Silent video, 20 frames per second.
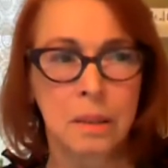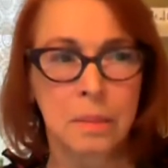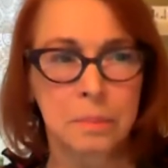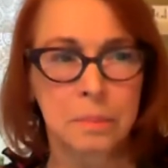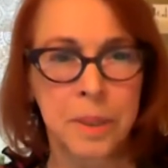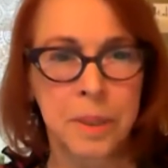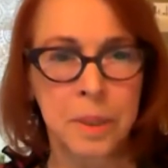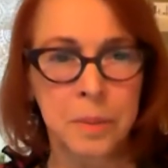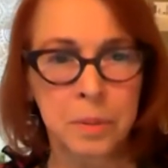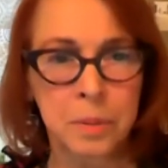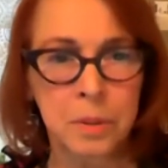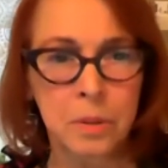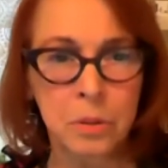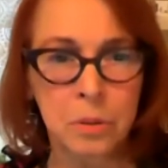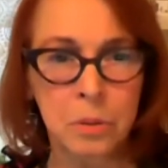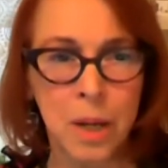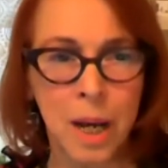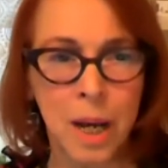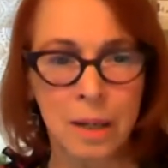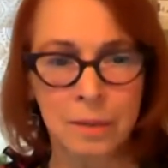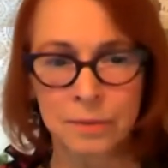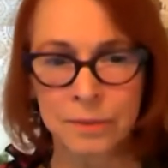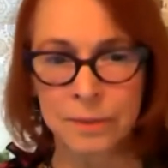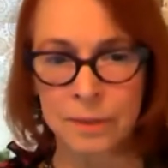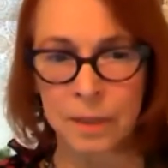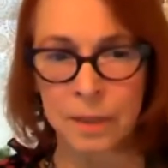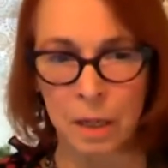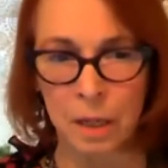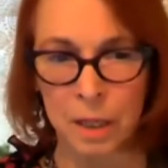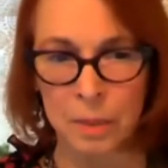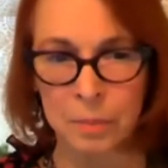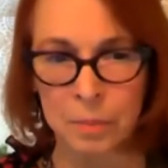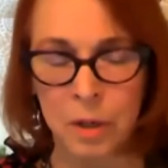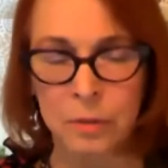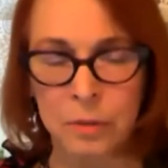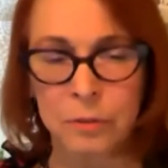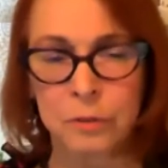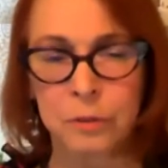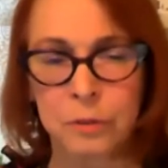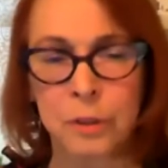people who have Lyme
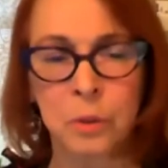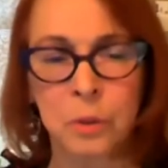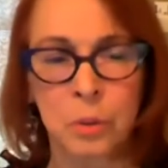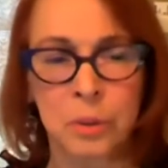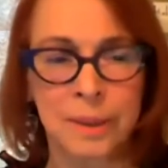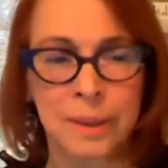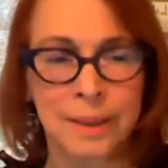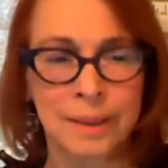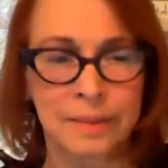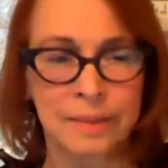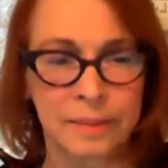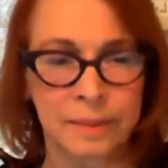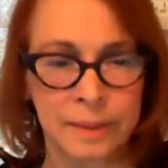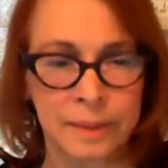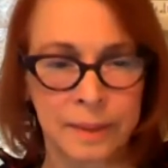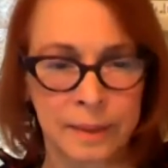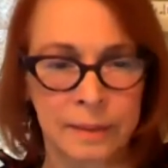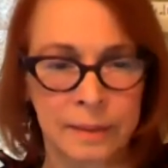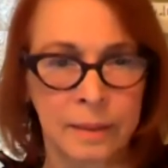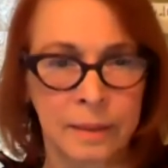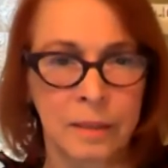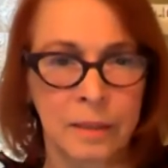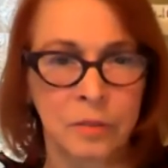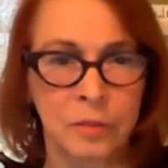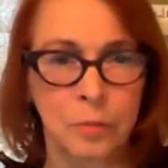are frequently seen as